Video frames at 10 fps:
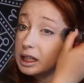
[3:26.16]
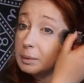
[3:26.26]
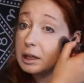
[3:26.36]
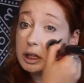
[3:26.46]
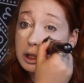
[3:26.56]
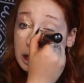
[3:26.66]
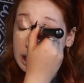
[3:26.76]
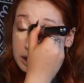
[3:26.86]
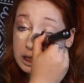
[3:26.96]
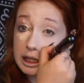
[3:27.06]
spiritual
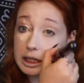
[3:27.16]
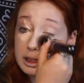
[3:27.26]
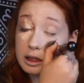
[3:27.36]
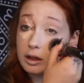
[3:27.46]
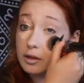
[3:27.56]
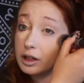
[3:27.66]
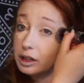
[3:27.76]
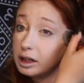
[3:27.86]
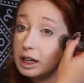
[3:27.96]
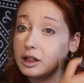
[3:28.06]
energies,
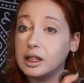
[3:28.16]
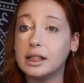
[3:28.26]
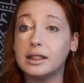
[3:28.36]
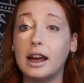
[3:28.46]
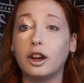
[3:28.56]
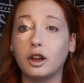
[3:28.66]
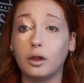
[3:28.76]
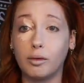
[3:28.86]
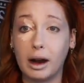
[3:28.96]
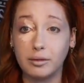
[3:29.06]
universal energies, and our
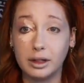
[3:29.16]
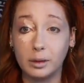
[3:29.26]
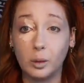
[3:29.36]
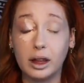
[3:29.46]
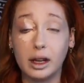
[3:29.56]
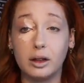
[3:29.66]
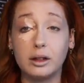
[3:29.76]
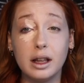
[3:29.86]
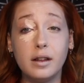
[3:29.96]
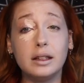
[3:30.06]
grounding within
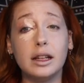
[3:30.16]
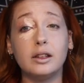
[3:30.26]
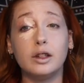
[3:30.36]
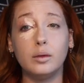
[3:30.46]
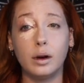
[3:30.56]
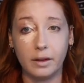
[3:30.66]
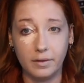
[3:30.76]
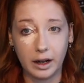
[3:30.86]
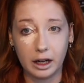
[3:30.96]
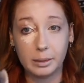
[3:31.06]
ourselves and to our
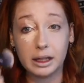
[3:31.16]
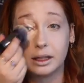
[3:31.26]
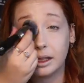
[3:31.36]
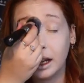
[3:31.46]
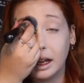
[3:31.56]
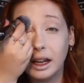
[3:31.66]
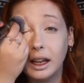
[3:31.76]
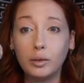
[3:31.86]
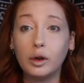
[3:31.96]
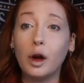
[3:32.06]
environments.
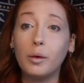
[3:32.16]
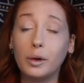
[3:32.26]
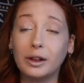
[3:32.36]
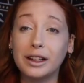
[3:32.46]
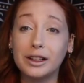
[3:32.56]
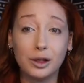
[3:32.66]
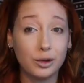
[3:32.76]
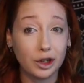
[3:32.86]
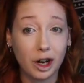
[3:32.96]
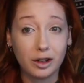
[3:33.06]
We'll go more into
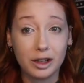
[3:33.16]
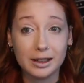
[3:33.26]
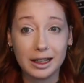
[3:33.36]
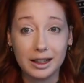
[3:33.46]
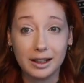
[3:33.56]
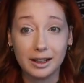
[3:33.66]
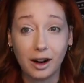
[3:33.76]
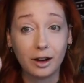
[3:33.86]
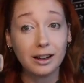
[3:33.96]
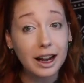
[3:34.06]
chakras in
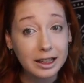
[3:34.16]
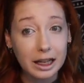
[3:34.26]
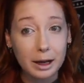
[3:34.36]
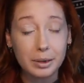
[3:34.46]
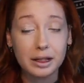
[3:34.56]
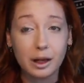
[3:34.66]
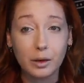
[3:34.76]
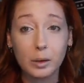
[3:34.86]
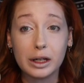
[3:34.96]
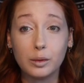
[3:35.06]
our next
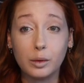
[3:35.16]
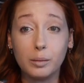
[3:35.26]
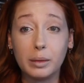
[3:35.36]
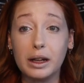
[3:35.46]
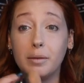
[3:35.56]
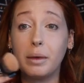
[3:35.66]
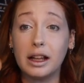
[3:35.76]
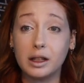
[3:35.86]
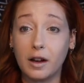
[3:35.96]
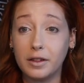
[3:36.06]
episode, which will be
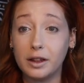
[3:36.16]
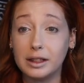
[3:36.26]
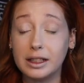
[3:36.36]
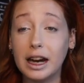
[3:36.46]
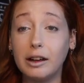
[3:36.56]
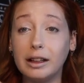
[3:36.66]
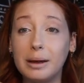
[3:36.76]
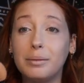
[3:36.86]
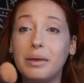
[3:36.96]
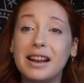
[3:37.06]
based off of those entirely,
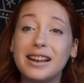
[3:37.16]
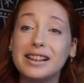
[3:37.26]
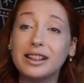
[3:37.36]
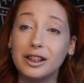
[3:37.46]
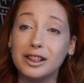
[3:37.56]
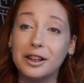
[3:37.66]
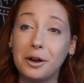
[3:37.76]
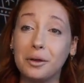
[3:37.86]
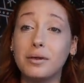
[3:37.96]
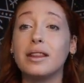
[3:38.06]
but it is good to
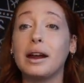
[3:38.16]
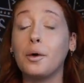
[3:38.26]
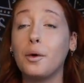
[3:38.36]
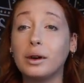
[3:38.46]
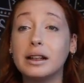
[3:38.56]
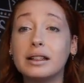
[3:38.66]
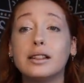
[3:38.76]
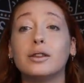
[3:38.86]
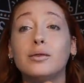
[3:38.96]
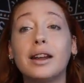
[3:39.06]
know that auras
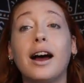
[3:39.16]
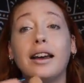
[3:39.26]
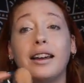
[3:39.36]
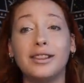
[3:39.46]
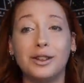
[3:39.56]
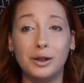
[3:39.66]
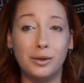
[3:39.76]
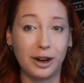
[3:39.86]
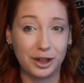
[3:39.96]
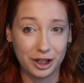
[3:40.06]
do tie
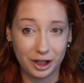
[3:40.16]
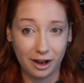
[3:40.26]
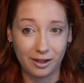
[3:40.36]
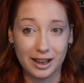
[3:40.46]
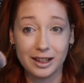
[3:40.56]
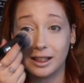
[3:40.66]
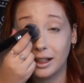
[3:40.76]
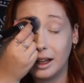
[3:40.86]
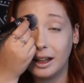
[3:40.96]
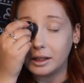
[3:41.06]
into our chakras.
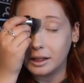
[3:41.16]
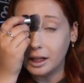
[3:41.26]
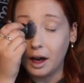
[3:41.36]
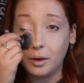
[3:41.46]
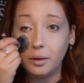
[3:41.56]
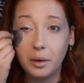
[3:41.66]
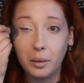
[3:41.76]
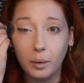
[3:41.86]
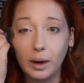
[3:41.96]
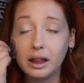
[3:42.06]
So,
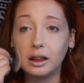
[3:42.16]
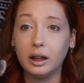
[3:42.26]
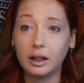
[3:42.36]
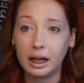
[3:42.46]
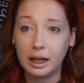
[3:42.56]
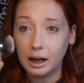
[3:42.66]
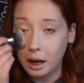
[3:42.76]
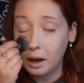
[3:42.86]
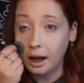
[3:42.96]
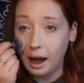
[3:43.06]
with looking
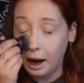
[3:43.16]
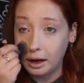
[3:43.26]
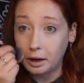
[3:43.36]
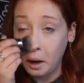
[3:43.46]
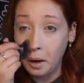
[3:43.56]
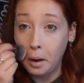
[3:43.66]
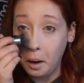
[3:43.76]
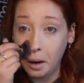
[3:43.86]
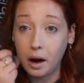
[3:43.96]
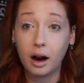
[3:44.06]
at
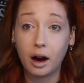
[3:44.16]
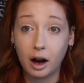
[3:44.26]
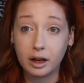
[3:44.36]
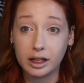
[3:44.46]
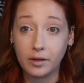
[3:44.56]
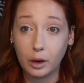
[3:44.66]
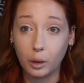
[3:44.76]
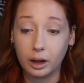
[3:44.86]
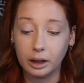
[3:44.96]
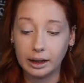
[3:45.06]
our 7
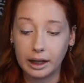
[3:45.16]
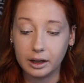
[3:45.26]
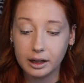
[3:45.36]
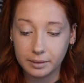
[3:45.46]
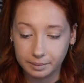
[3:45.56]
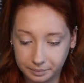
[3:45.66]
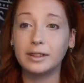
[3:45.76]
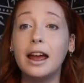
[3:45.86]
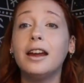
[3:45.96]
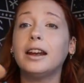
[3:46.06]
aura layers,
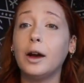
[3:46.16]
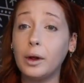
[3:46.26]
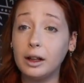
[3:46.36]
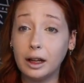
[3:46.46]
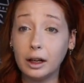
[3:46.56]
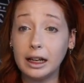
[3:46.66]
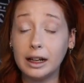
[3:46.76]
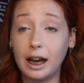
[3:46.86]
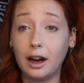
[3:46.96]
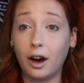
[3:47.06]
now while looking
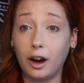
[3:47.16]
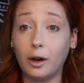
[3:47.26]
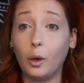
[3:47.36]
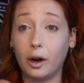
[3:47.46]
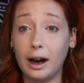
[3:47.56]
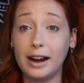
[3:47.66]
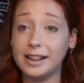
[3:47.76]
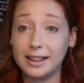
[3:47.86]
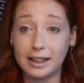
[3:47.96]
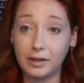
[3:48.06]
at our aura and
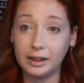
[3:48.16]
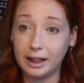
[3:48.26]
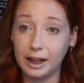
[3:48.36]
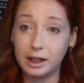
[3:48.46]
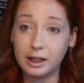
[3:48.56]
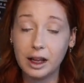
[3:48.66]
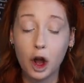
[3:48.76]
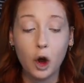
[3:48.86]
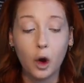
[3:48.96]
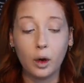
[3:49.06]
its 7 layers,
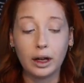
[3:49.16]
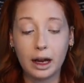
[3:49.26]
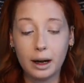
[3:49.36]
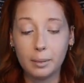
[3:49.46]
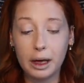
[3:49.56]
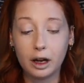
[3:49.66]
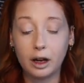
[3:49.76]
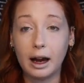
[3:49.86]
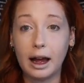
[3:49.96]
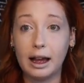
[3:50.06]
it can
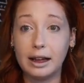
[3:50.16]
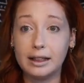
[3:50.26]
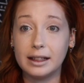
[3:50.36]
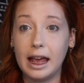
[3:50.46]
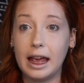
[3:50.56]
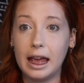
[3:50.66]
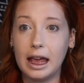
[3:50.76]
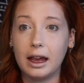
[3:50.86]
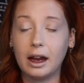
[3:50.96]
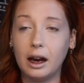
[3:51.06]
appear as
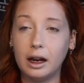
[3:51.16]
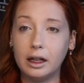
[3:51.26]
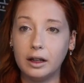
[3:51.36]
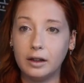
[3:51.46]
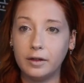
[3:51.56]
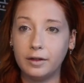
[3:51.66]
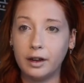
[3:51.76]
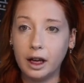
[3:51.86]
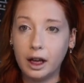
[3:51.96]
a kind of